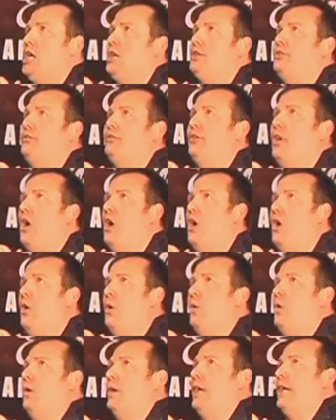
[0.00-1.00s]

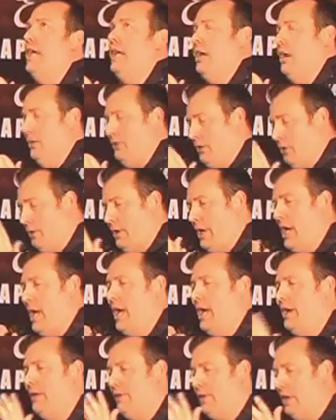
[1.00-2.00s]
So he goes,
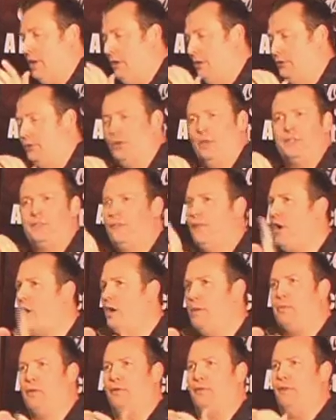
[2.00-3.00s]
okay, everything looks good. He's
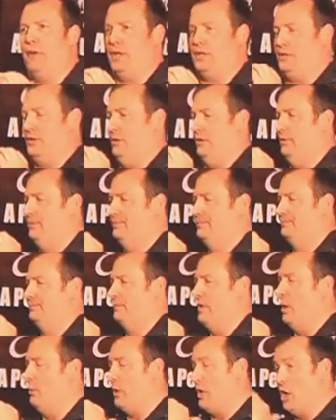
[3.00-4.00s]
very professional.
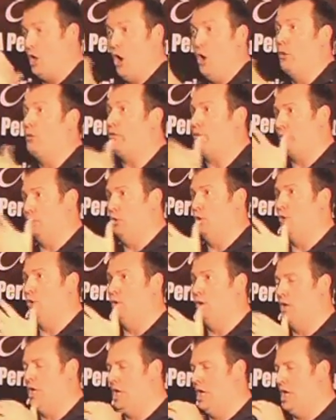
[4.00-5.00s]
And we go
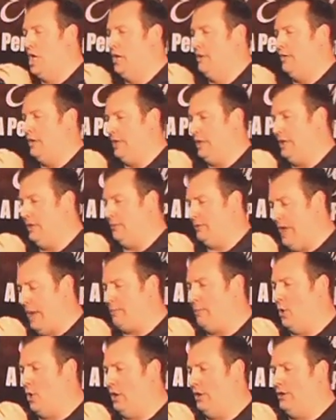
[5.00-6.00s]
through
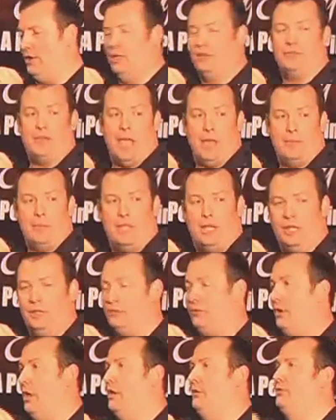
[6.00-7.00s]
that part of the exam, and then he
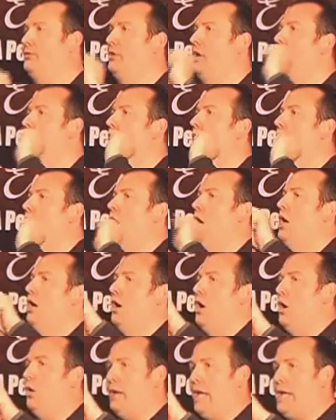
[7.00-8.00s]
says,
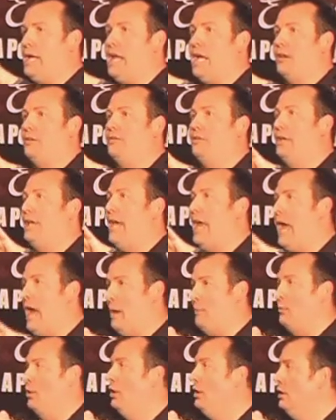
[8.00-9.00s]
okay, next the
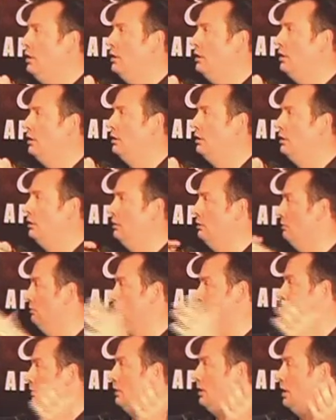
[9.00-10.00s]
camera.
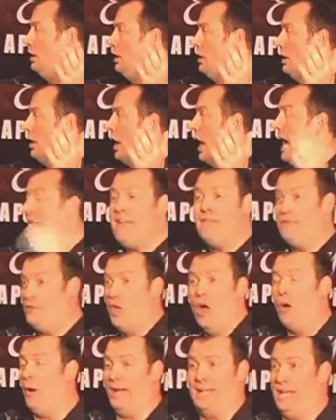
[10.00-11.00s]
I have
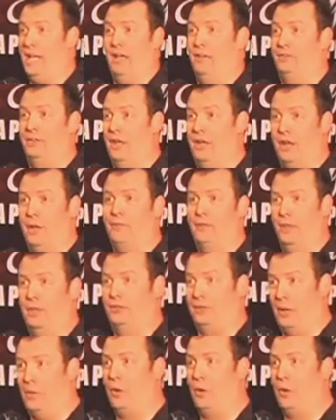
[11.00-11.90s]
no idea I signed up for this.